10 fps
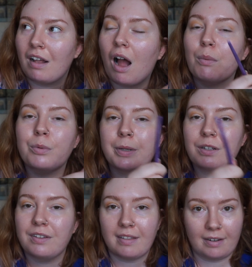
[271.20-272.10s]
I will be
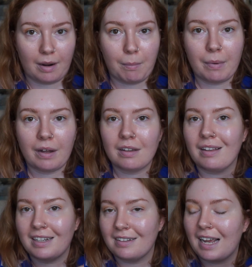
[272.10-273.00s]
using the number
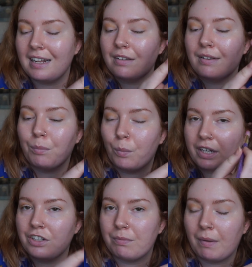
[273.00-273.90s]
that indicates
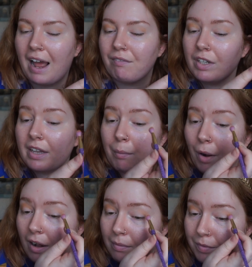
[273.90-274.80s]
which Henry they
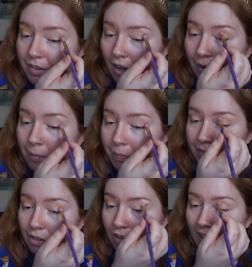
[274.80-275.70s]
were, so
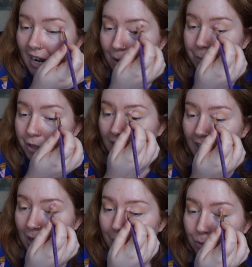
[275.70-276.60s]
to try and help you kind
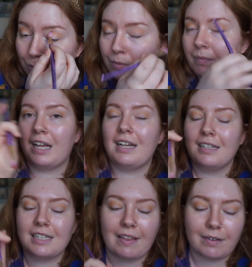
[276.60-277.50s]
of keep it all
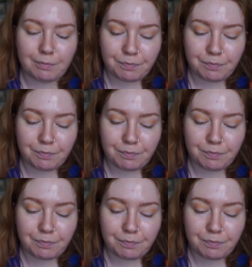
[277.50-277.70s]
together.